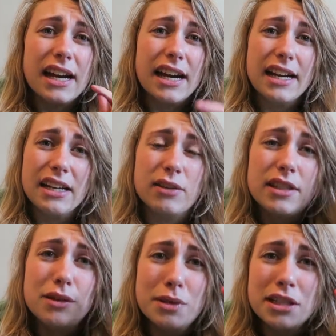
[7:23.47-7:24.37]
And I'll
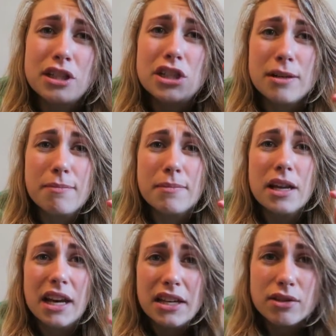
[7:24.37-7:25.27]
see you in the gym
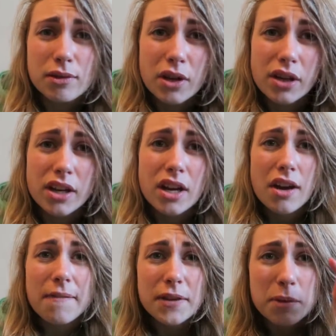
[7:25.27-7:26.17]
later on
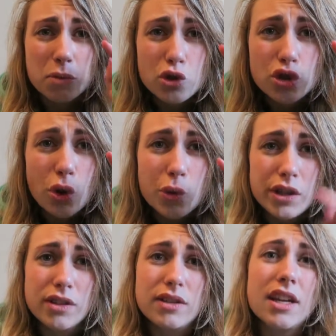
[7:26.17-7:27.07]
for some
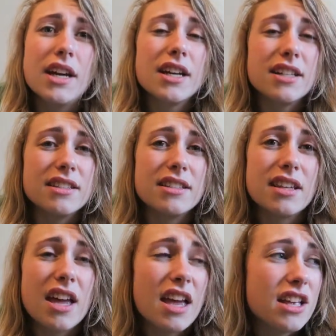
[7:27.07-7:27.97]
shoulders.
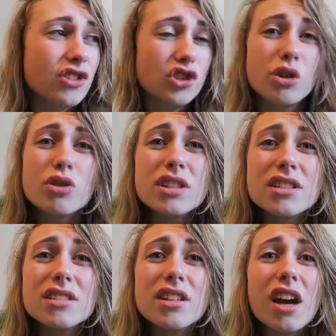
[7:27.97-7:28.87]
Because
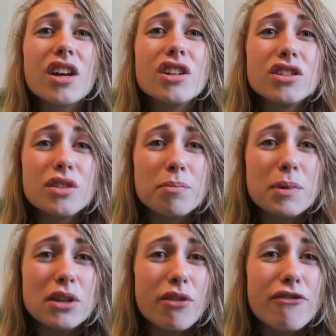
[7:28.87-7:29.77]
shoulders should
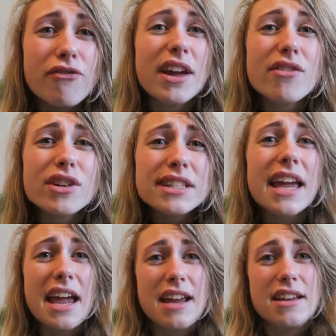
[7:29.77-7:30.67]
be your favourite
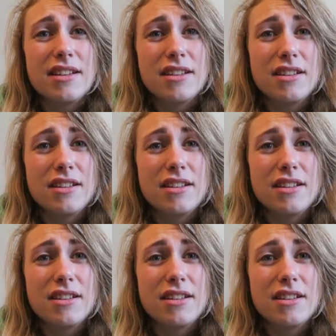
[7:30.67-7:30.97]
day.